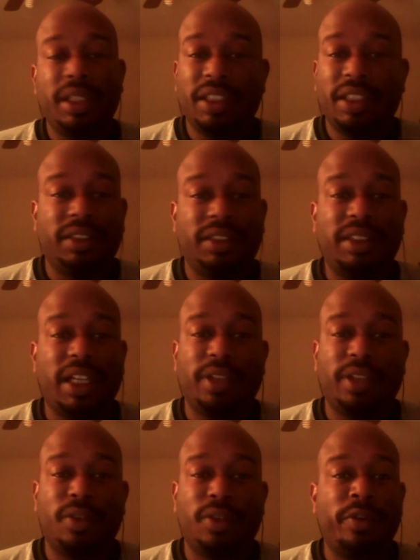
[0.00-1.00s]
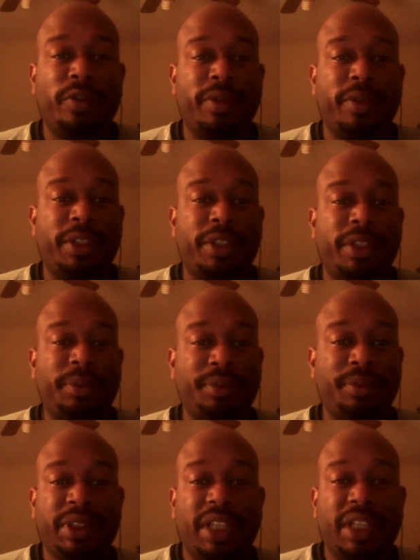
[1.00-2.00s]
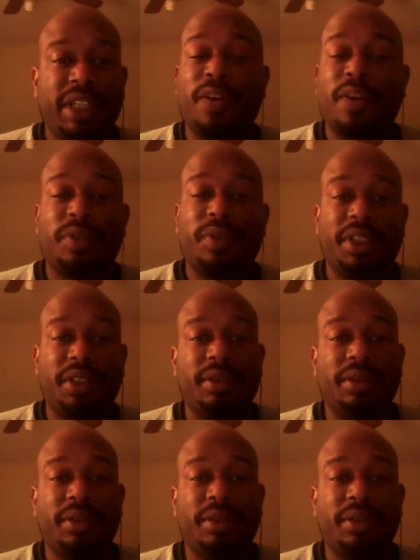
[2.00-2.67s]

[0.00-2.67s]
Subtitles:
It's just not going to go over well, I don't think.